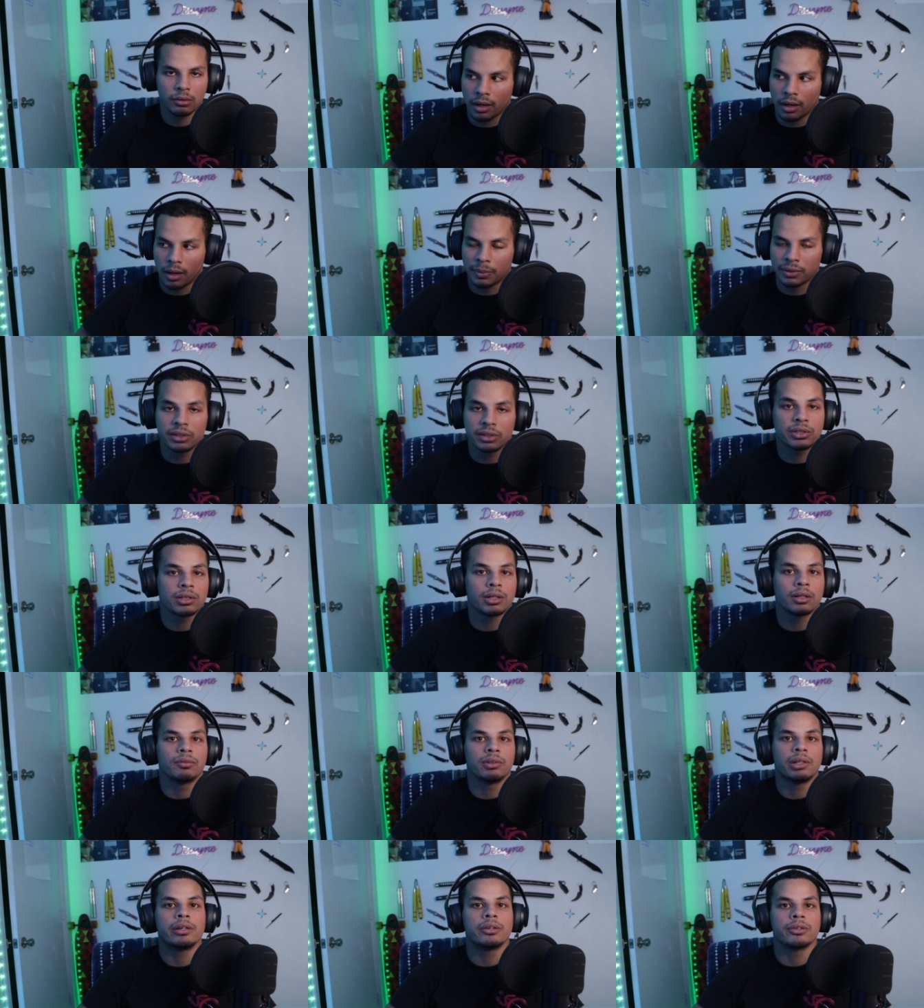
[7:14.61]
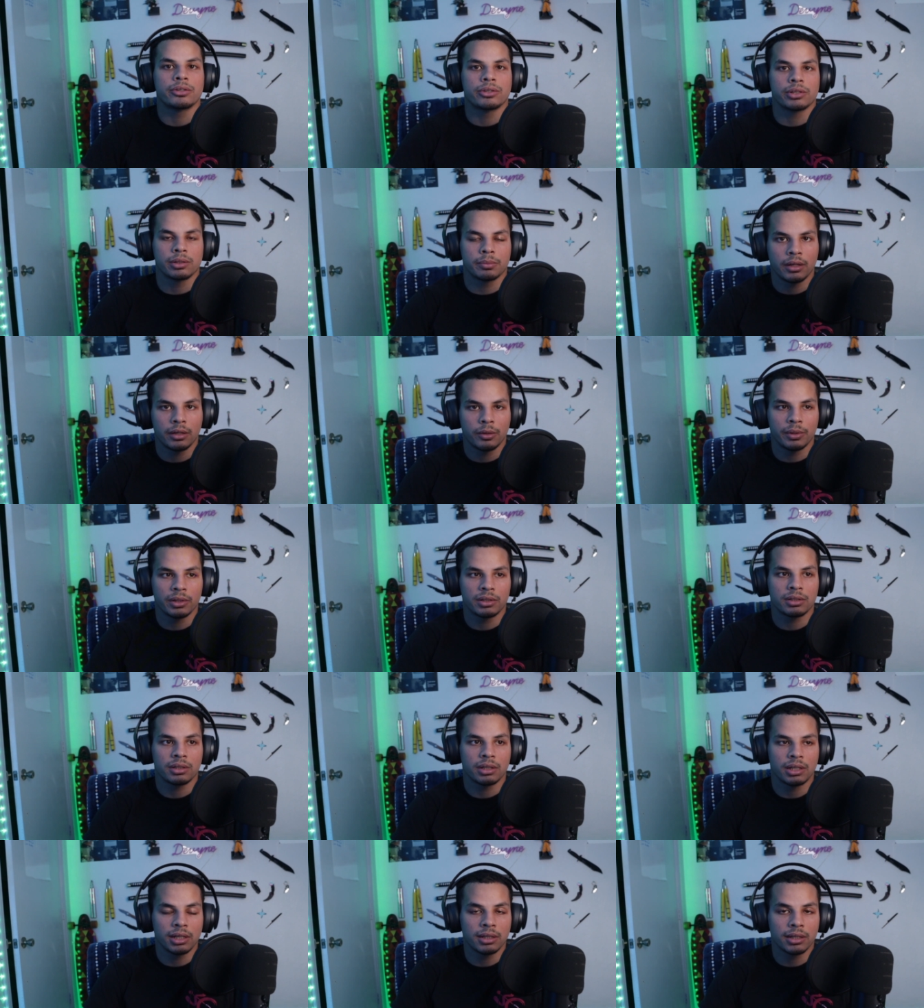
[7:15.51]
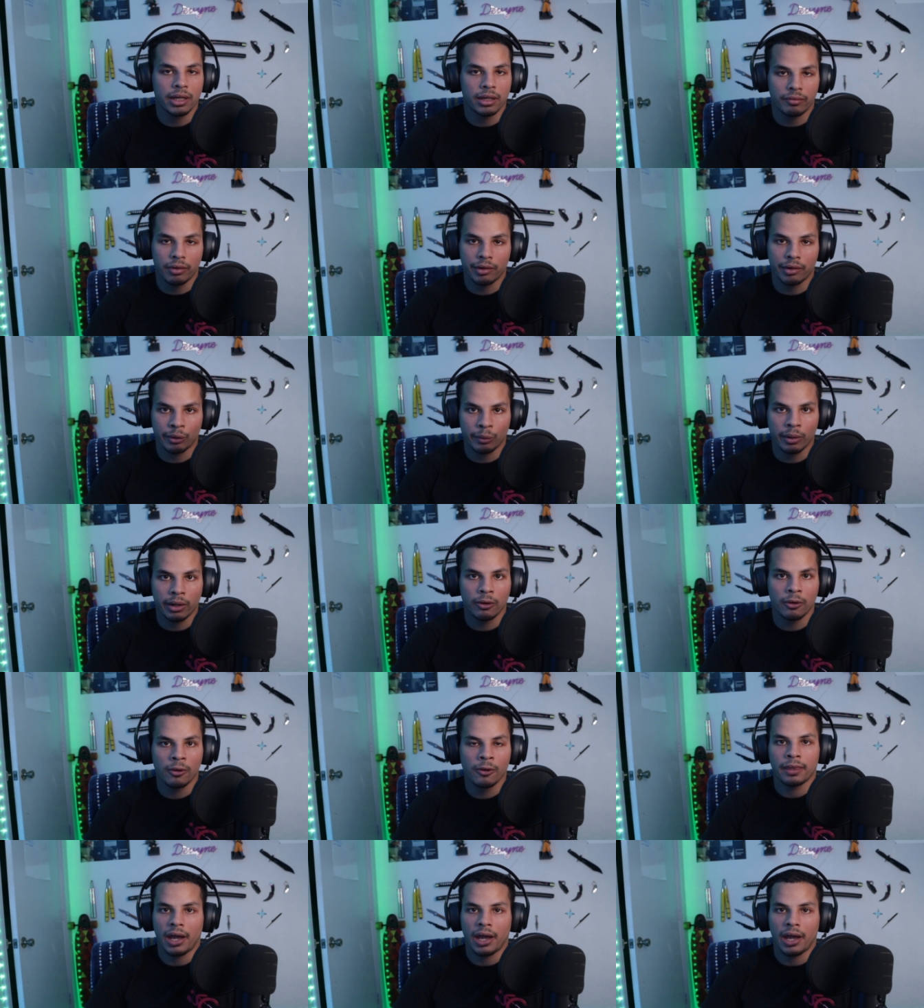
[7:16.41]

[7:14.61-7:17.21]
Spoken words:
a position of leadership in which he led very well.